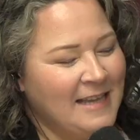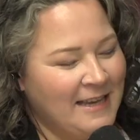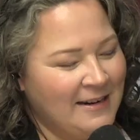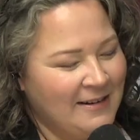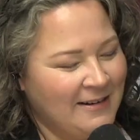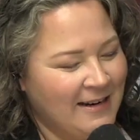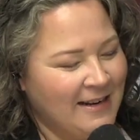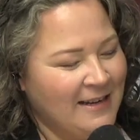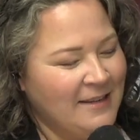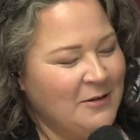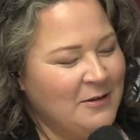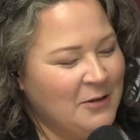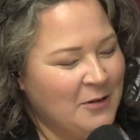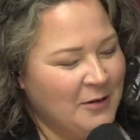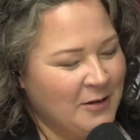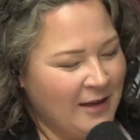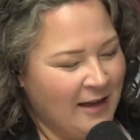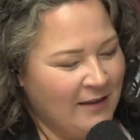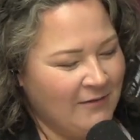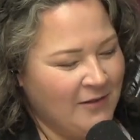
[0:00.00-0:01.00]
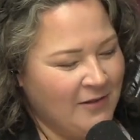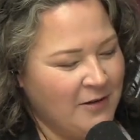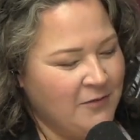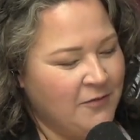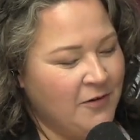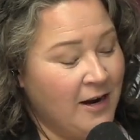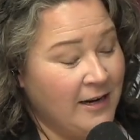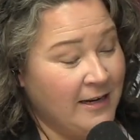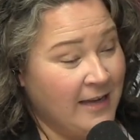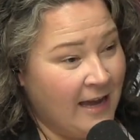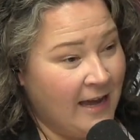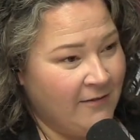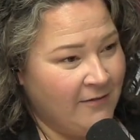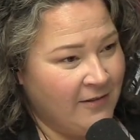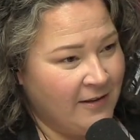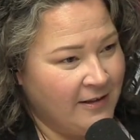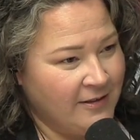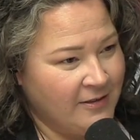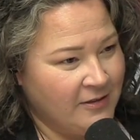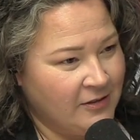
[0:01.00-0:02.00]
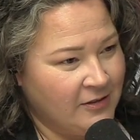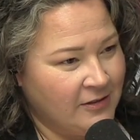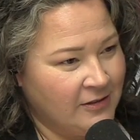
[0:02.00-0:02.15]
Saturday you cooked catfish, fried catfish.